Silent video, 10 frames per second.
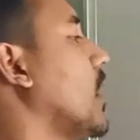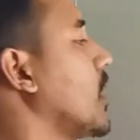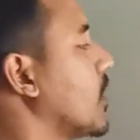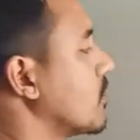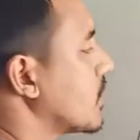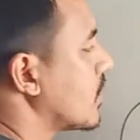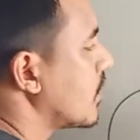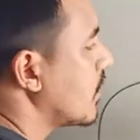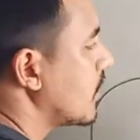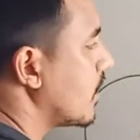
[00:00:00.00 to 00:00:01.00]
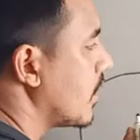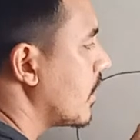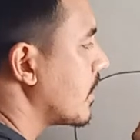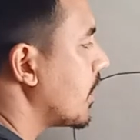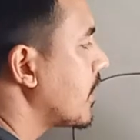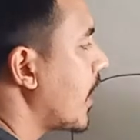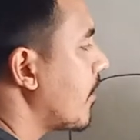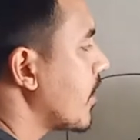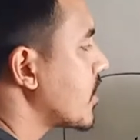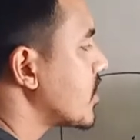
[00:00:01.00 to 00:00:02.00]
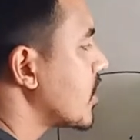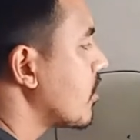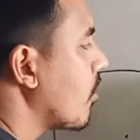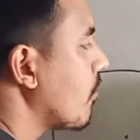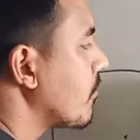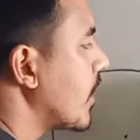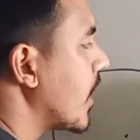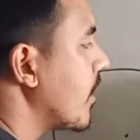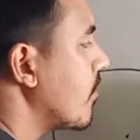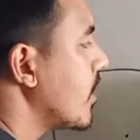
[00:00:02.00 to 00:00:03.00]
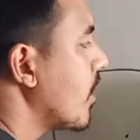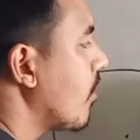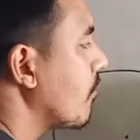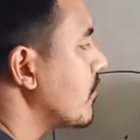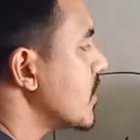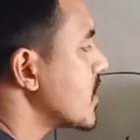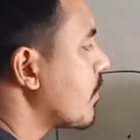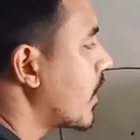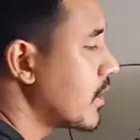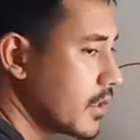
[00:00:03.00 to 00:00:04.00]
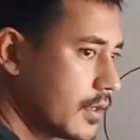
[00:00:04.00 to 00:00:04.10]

find out the direction of the area of this part.